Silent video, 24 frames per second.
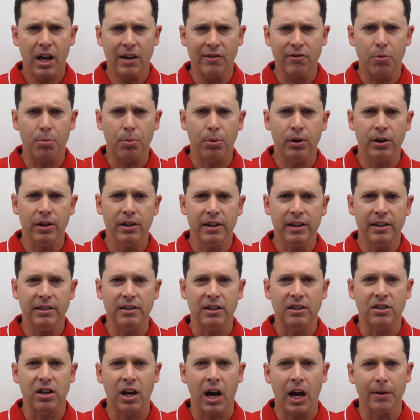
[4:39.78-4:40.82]
have a pretty
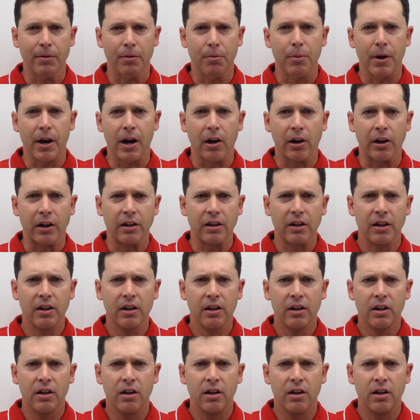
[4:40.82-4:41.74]
easy time about it.